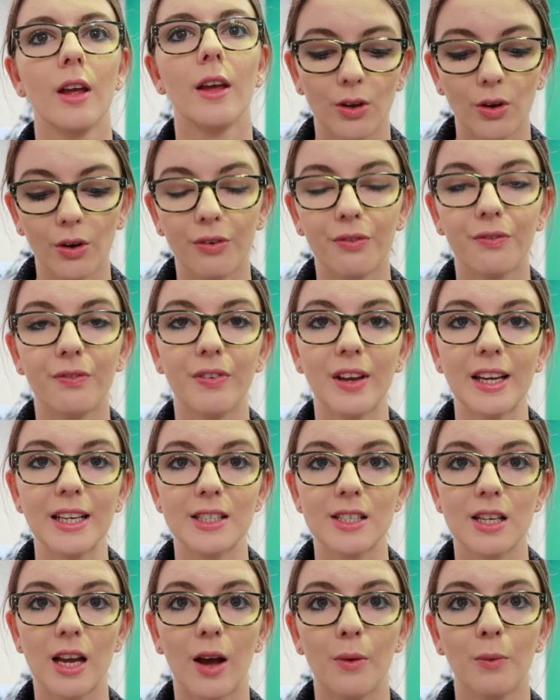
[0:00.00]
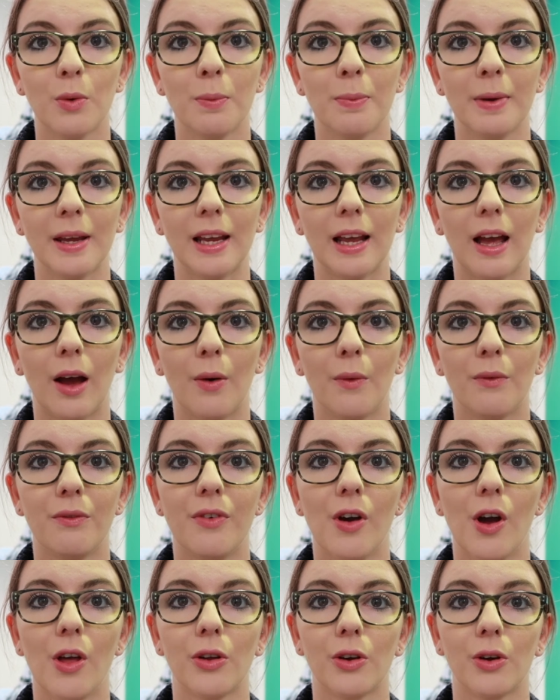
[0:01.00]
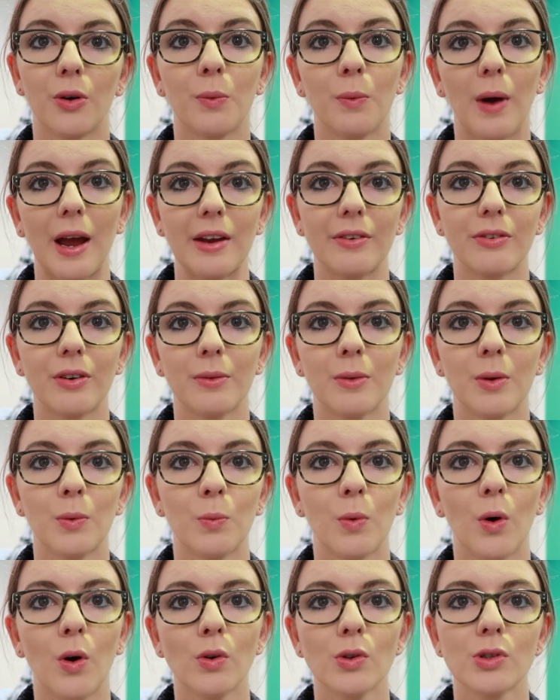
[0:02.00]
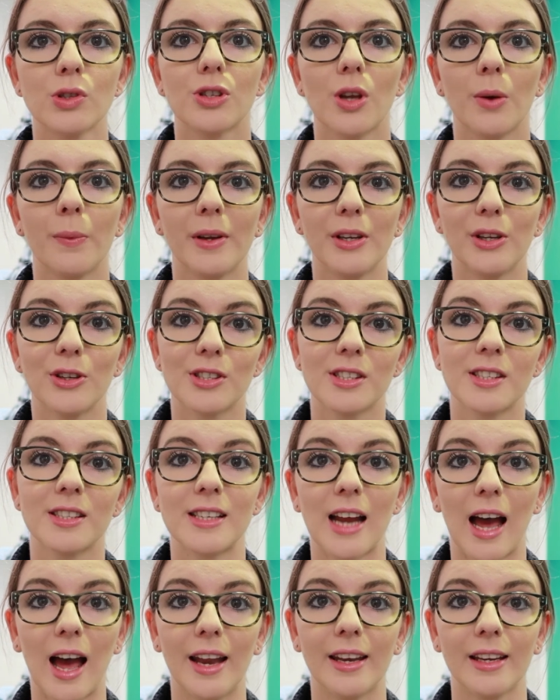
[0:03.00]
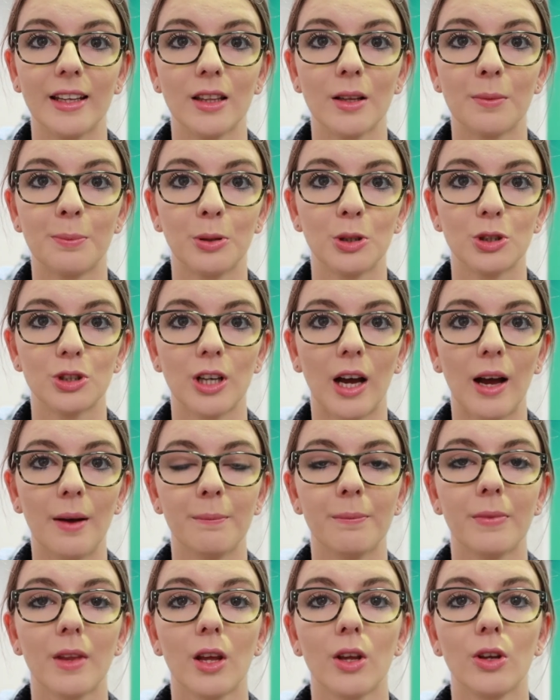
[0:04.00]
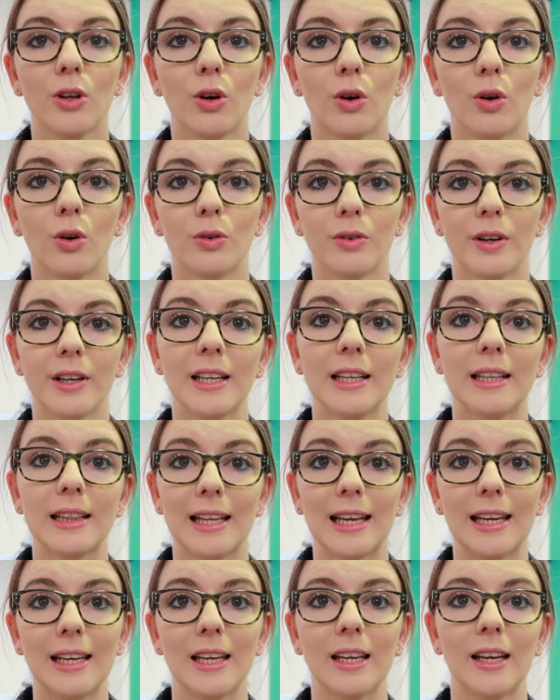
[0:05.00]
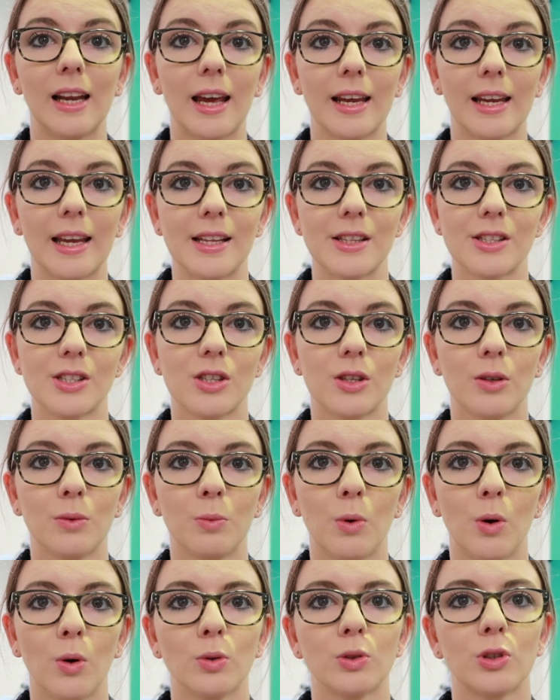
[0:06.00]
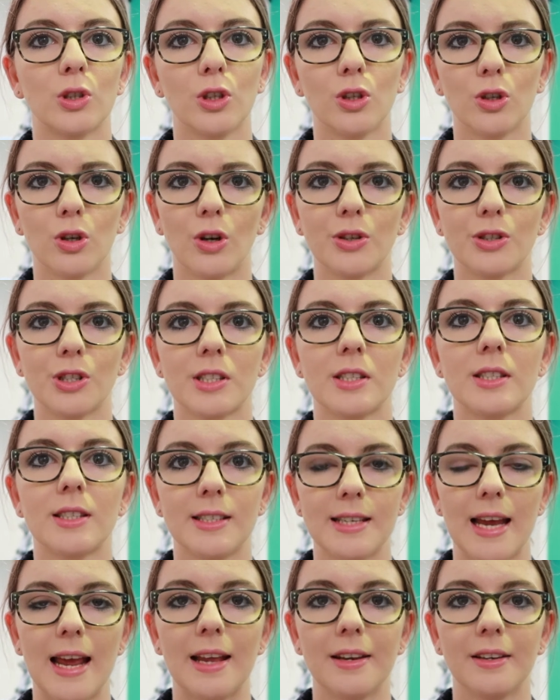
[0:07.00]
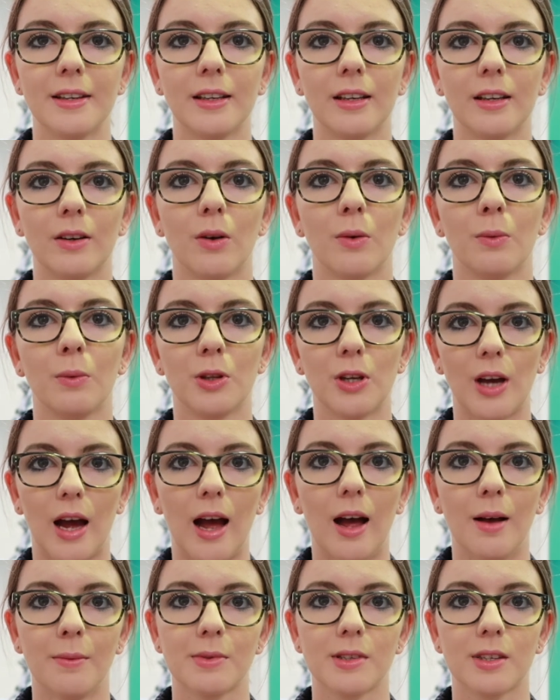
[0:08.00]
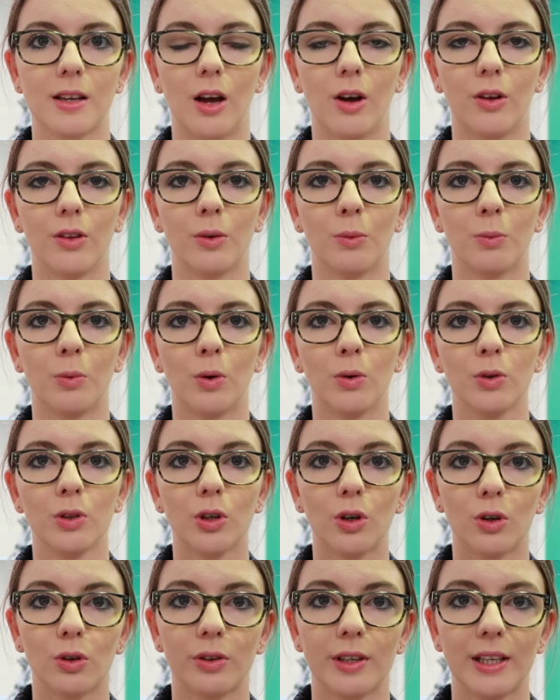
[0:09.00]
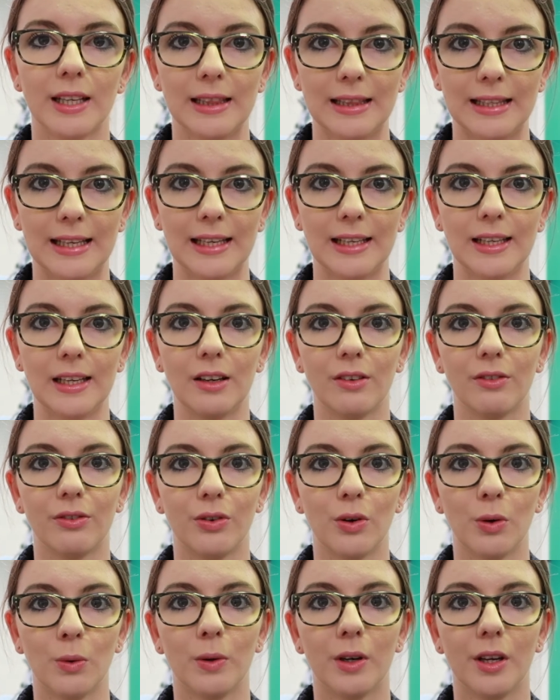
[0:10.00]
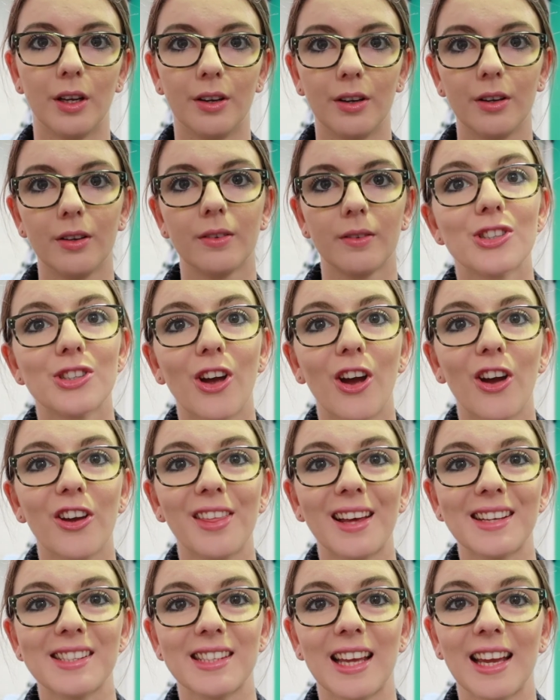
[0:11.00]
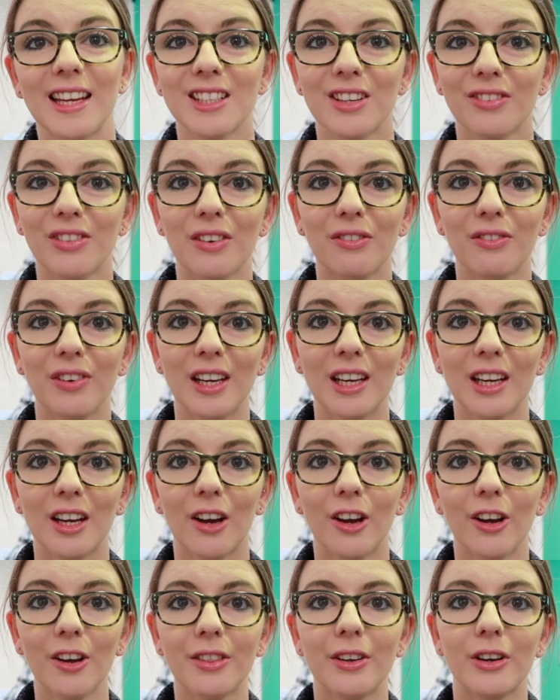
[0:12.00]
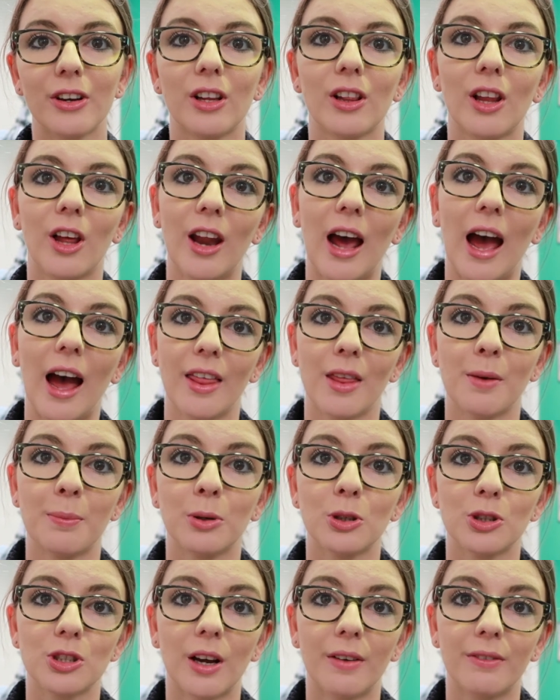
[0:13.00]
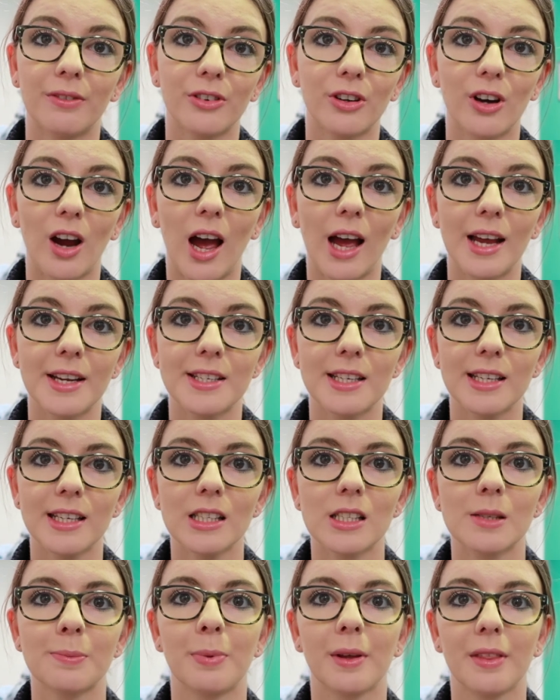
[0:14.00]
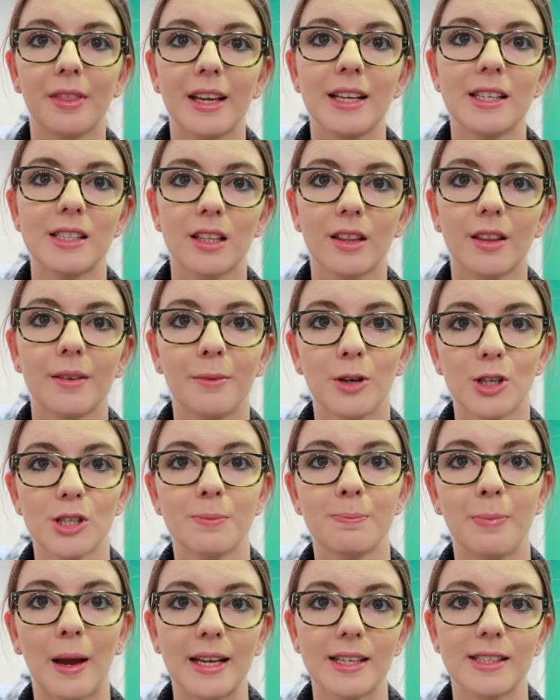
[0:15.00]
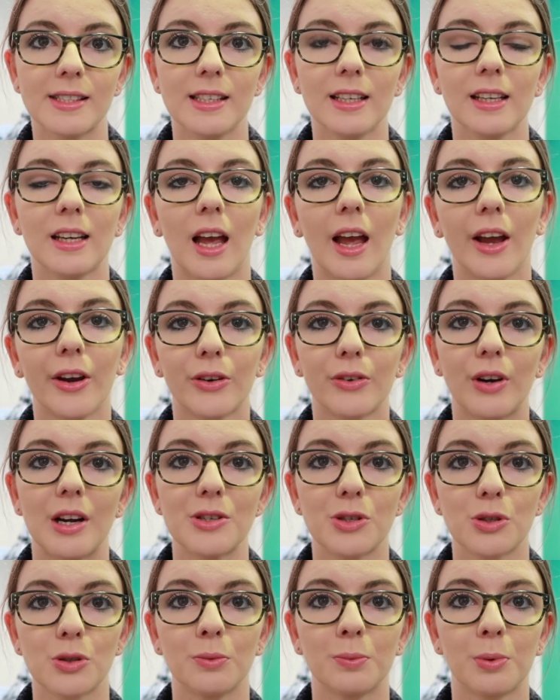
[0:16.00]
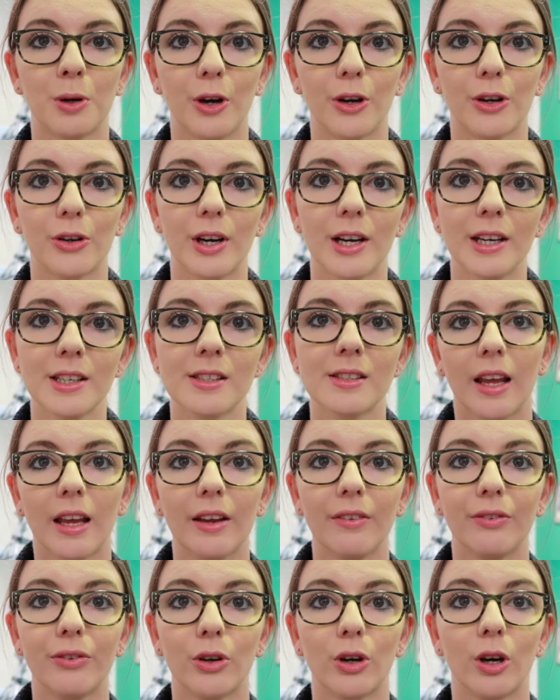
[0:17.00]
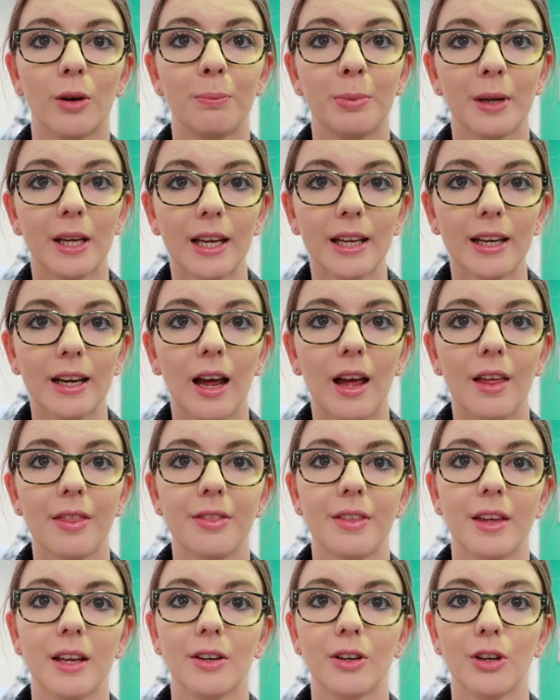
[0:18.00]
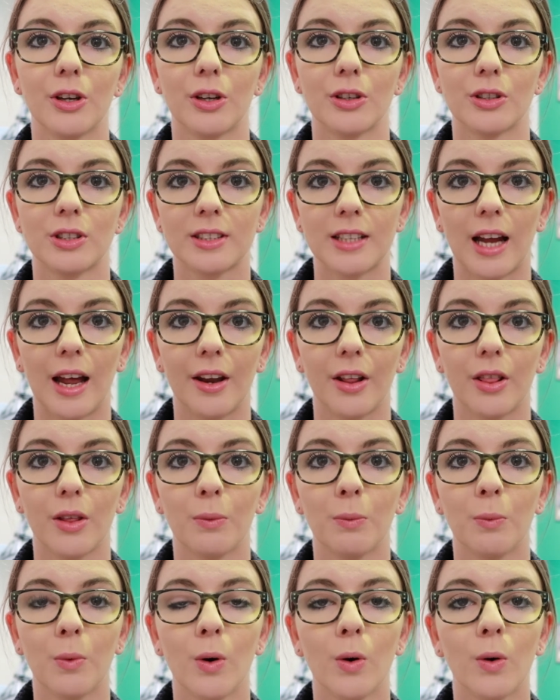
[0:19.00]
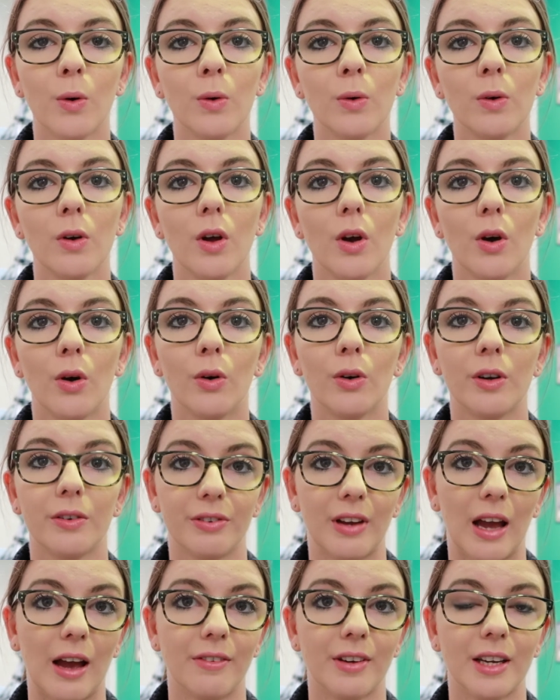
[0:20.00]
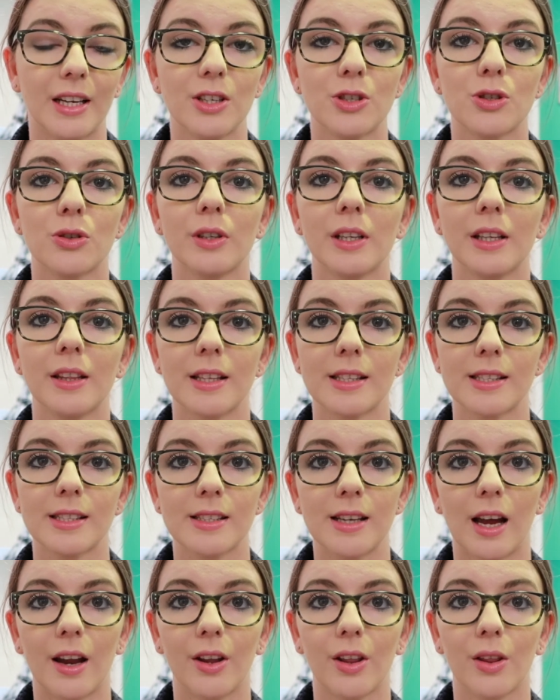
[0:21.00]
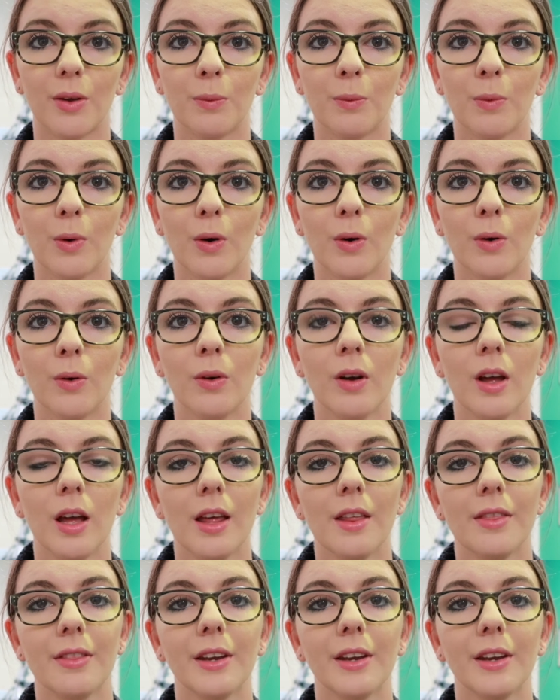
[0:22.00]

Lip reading: Your feet will be further away from the wall, so when you're starting the push-up, you're already leaning against the wall. So you're not just standing with your arms on the wall, you're already leaning forward. So that's the end of the video. There are a lot of other push-up varieties, but these are the most basic and gradual progress. If you're a beginner, then you can start at the wall, or if you have an injury, then start at the wall.